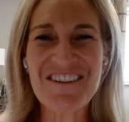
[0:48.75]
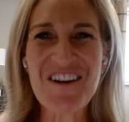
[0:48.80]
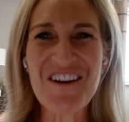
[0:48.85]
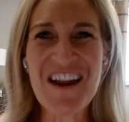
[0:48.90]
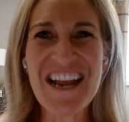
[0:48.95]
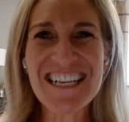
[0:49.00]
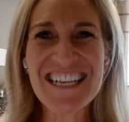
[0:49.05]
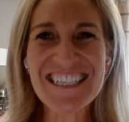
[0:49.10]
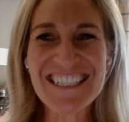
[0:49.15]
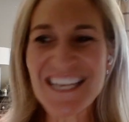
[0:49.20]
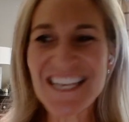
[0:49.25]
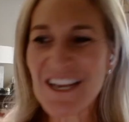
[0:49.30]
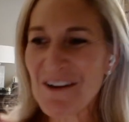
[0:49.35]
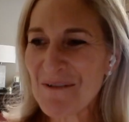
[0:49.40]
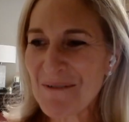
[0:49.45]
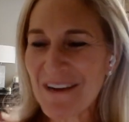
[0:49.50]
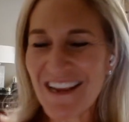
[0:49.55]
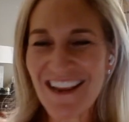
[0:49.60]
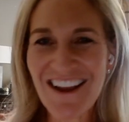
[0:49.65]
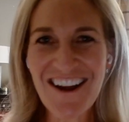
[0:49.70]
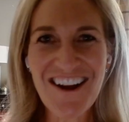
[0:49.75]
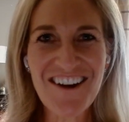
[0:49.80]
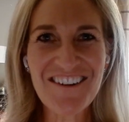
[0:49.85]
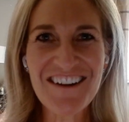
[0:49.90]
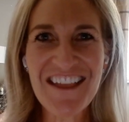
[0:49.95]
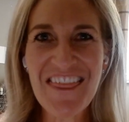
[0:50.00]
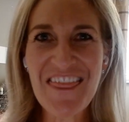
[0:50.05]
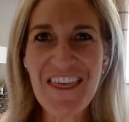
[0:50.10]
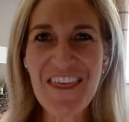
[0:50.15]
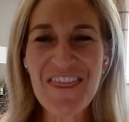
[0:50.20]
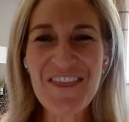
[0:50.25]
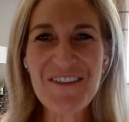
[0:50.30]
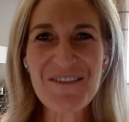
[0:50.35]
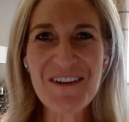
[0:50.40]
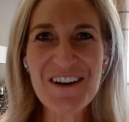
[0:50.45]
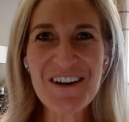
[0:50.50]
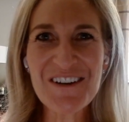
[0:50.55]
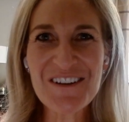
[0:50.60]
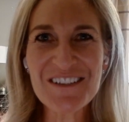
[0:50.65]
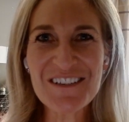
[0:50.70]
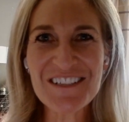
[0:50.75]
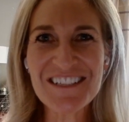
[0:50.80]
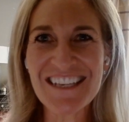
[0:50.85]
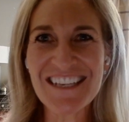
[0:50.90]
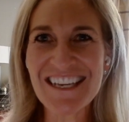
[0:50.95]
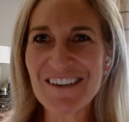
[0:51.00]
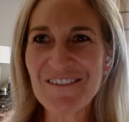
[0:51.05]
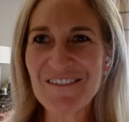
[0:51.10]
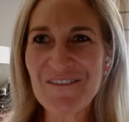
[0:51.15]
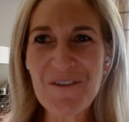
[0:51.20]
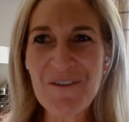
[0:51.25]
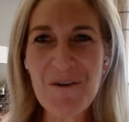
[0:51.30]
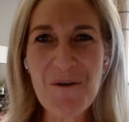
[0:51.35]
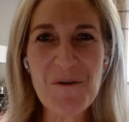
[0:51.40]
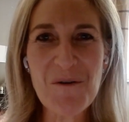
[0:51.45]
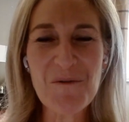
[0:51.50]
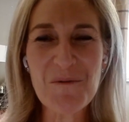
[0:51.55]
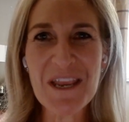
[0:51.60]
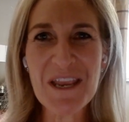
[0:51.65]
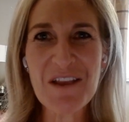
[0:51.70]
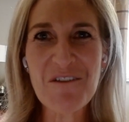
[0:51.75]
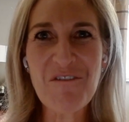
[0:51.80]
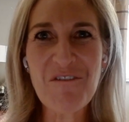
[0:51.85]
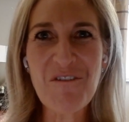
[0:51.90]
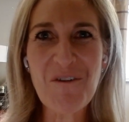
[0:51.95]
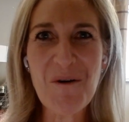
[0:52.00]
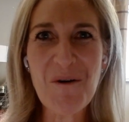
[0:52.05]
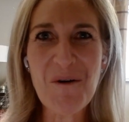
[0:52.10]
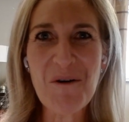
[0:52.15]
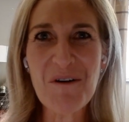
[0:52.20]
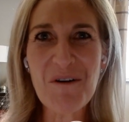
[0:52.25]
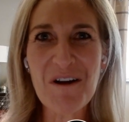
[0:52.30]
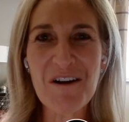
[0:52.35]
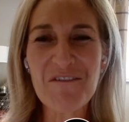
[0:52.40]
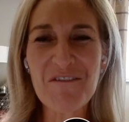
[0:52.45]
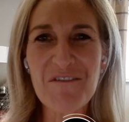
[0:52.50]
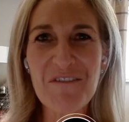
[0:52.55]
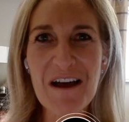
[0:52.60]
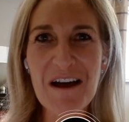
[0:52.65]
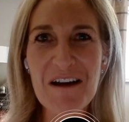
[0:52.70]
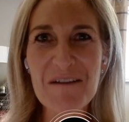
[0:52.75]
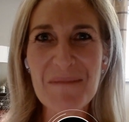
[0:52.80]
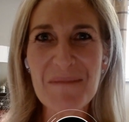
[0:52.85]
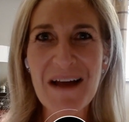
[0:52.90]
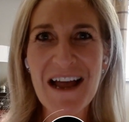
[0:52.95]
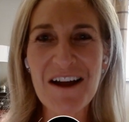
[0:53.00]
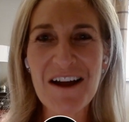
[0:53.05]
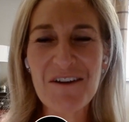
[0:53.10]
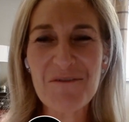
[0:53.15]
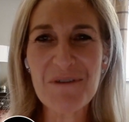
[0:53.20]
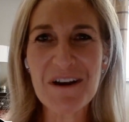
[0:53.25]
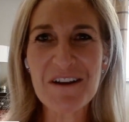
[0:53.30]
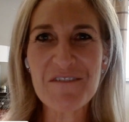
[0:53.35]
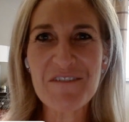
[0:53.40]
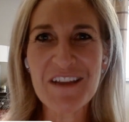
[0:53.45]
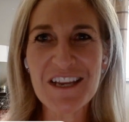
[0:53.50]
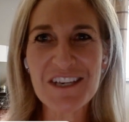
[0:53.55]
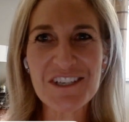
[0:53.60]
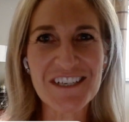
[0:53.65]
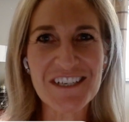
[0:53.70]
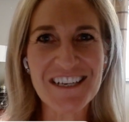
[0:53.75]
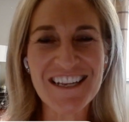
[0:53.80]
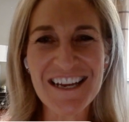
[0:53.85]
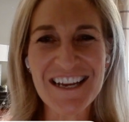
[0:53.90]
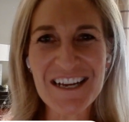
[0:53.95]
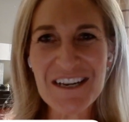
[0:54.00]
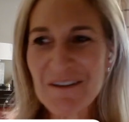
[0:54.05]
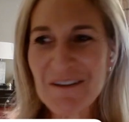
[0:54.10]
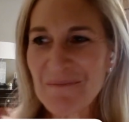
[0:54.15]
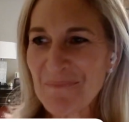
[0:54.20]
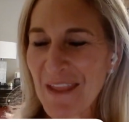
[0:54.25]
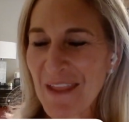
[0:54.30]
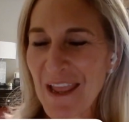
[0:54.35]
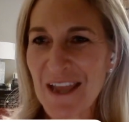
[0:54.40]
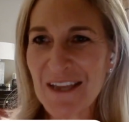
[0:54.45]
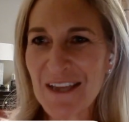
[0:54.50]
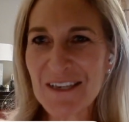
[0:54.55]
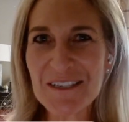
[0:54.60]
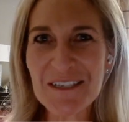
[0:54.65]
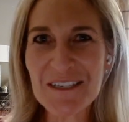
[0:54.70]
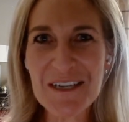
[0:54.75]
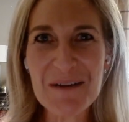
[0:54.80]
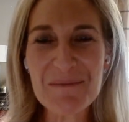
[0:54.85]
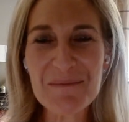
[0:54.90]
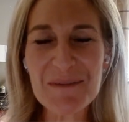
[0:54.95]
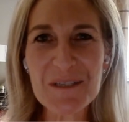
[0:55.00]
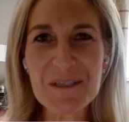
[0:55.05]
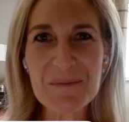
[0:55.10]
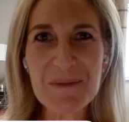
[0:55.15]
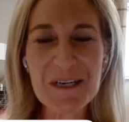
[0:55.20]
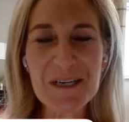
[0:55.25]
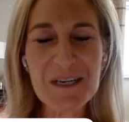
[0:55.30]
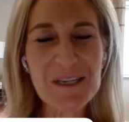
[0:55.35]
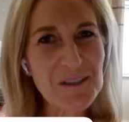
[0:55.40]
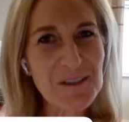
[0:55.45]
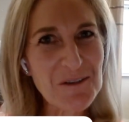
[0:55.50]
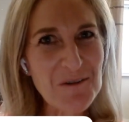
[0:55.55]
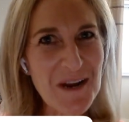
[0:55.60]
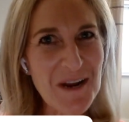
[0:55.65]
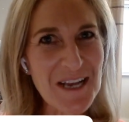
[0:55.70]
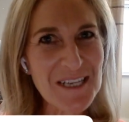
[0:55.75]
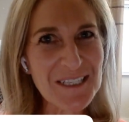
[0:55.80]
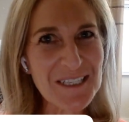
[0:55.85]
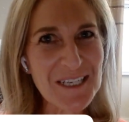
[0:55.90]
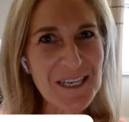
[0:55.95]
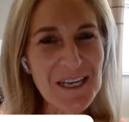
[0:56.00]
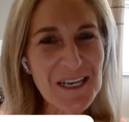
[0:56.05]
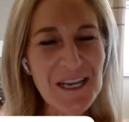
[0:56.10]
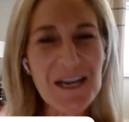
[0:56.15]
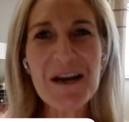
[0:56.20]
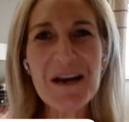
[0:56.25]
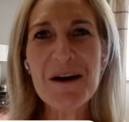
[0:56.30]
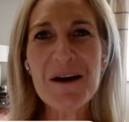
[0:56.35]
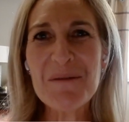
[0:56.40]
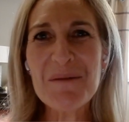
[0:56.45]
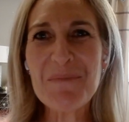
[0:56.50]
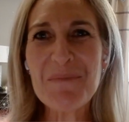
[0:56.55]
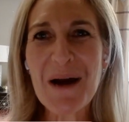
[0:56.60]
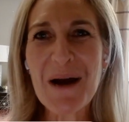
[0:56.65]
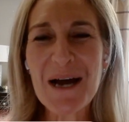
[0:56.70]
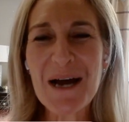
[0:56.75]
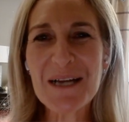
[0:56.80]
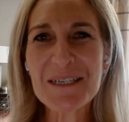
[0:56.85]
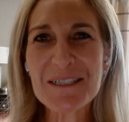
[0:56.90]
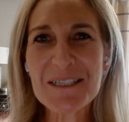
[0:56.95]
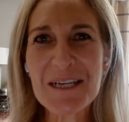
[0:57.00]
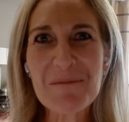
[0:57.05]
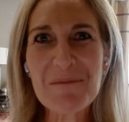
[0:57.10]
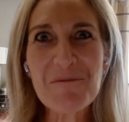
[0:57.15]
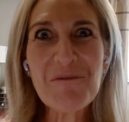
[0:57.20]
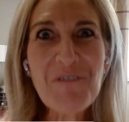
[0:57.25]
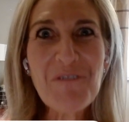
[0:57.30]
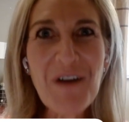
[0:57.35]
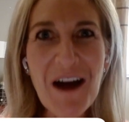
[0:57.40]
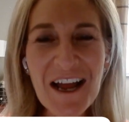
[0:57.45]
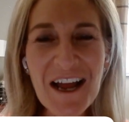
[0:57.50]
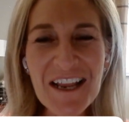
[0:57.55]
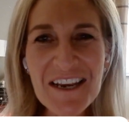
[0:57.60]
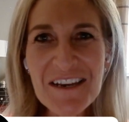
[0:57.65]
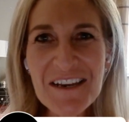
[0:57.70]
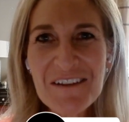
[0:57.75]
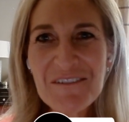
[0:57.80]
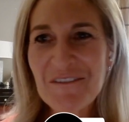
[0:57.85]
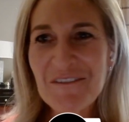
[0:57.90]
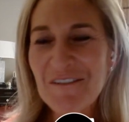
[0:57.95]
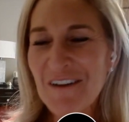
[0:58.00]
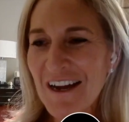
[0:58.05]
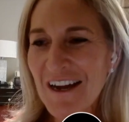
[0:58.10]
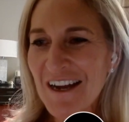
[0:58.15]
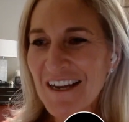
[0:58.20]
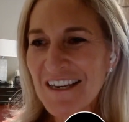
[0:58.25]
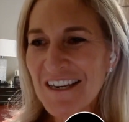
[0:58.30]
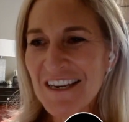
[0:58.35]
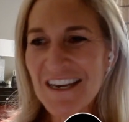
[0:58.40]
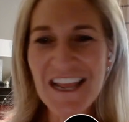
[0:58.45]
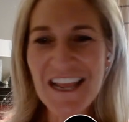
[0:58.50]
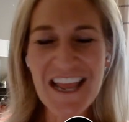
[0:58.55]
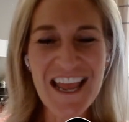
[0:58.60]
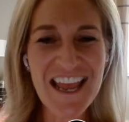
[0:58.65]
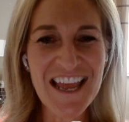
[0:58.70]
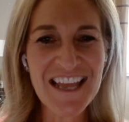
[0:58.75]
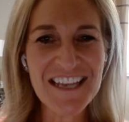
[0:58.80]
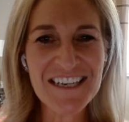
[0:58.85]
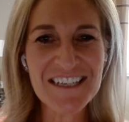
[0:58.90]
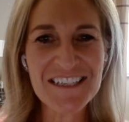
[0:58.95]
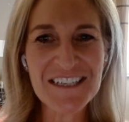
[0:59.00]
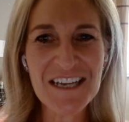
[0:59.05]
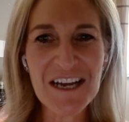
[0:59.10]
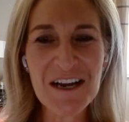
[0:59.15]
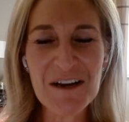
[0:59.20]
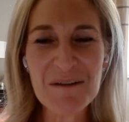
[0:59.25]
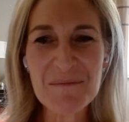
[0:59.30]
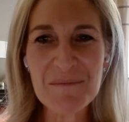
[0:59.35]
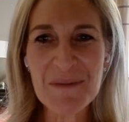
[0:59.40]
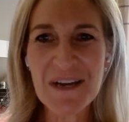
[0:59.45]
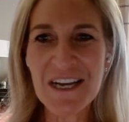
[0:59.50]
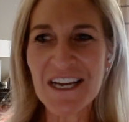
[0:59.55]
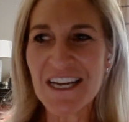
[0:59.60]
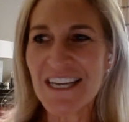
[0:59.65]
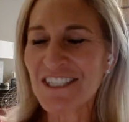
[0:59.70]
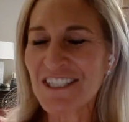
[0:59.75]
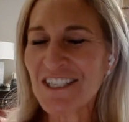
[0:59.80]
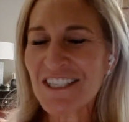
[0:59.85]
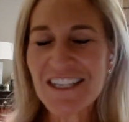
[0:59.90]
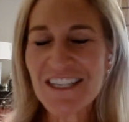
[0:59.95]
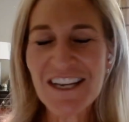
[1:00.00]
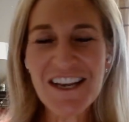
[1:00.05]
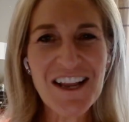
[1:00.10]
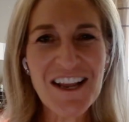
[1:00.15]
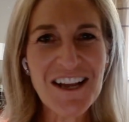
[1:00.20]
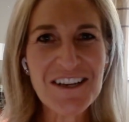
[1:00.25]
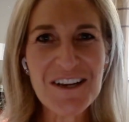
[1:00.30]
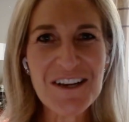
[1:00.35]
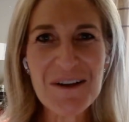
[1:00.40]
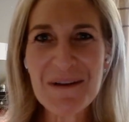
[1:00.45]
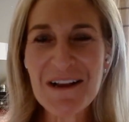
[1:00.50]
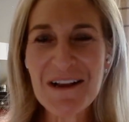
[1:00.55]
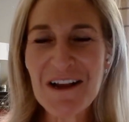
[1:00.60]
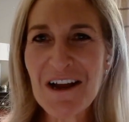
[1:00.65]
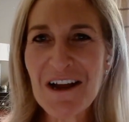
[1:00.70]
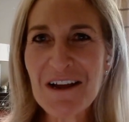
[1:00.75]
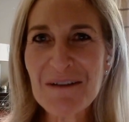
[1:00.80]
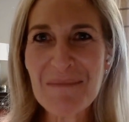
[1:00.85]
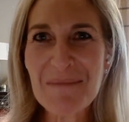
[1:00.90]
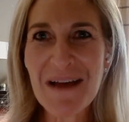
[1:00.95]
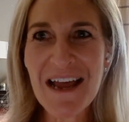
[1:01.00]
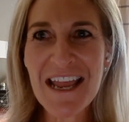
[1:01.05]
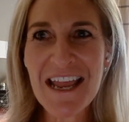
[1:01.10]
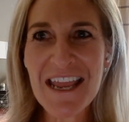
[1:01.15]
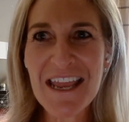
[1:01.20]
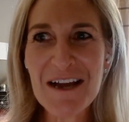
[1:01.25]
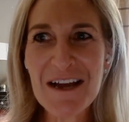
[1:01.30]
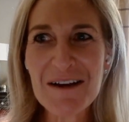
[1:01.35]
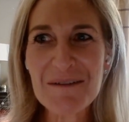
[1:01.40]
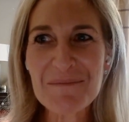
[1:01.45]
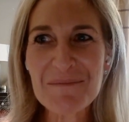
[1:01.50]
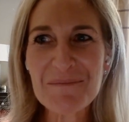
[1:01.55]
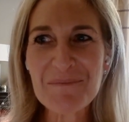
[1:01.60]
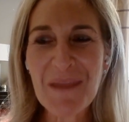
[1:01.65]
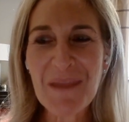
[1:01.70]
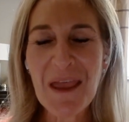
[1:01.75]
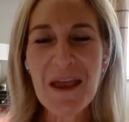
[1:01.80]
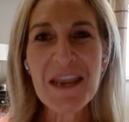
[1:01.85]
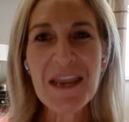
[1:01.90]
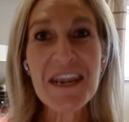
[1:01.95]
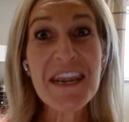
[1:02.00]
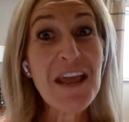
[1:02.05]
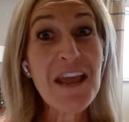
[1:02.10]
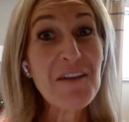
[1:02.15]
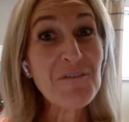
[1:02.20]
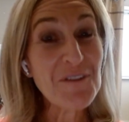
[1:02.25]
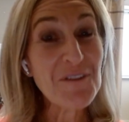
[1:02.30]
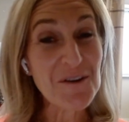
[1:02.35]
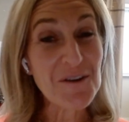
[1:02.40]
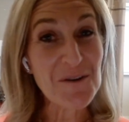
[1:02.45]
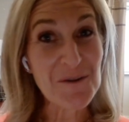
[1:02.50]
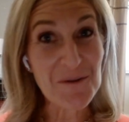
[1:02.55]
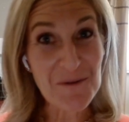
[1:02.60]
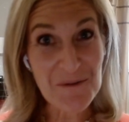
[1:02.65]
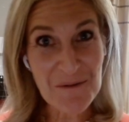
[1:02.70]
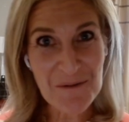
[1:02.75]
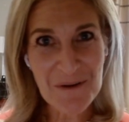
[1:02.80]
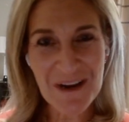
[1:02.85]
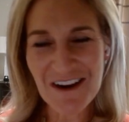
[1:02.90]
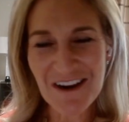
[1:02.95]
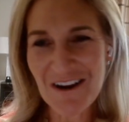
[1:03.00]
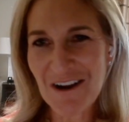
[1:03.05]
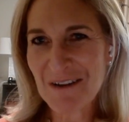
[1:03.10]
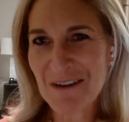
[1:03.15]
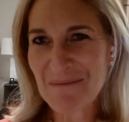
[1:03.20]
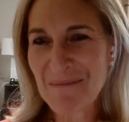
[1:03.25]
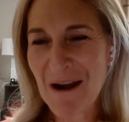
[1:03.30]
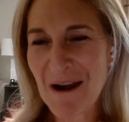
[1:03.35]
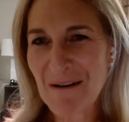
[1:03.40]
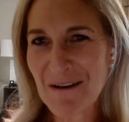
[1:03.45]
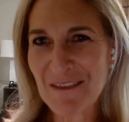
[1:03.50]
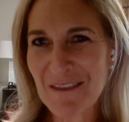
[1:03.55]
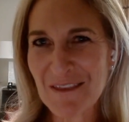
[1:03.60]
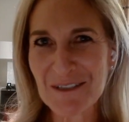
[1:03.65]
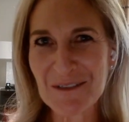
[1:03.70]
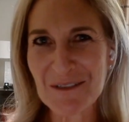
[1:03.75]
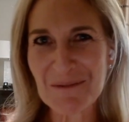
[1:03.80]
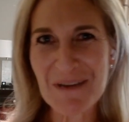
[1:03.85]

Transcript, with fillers: crazy. we are in the throes in four week four of um, our renovation here, and um, it's been a little crazy but um, fun, fun, and um, just a lot going on. My um, nephew got married this